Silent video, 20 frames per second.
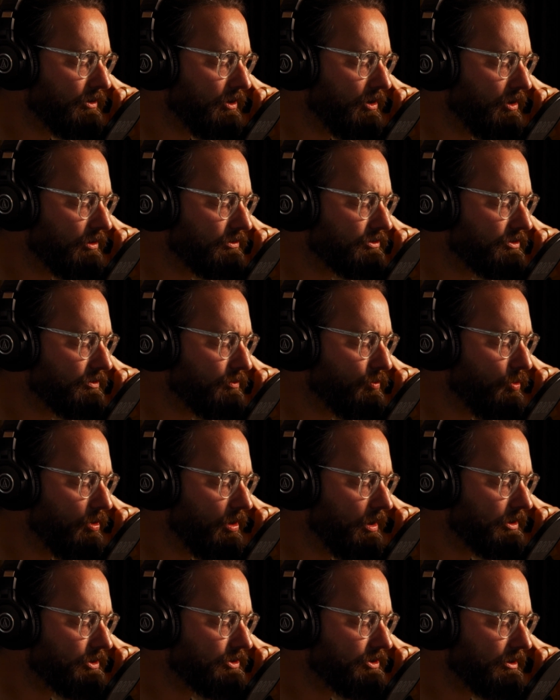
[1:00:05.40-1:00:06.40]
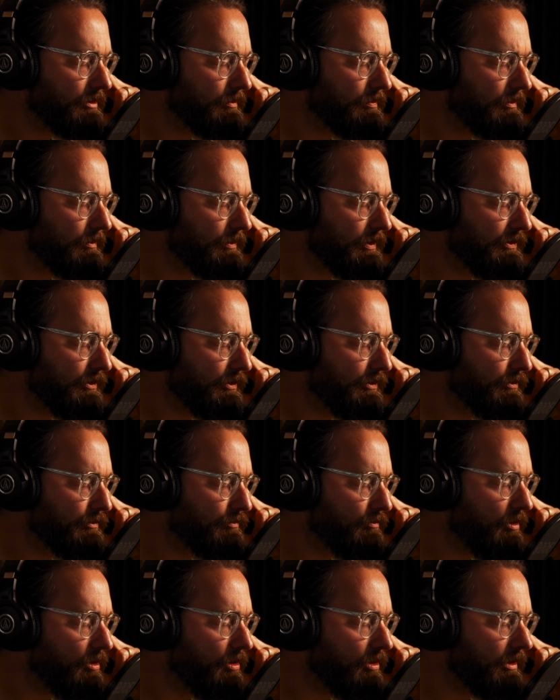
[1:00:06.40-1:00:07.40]
God to worship with the
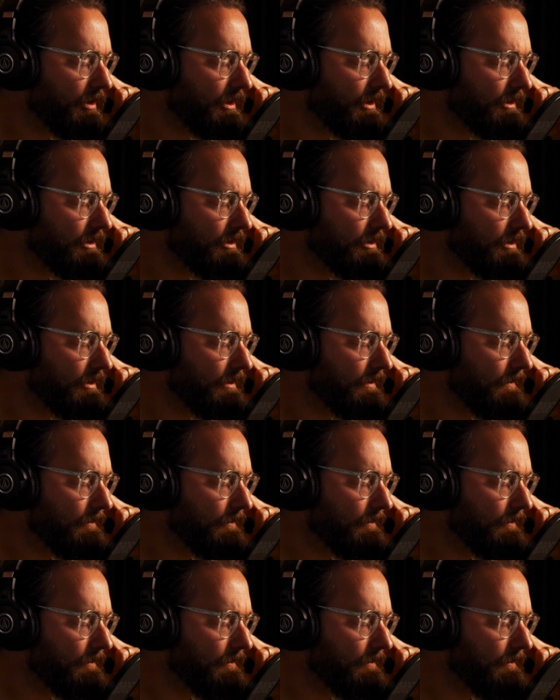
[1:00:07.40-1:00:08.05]
throng and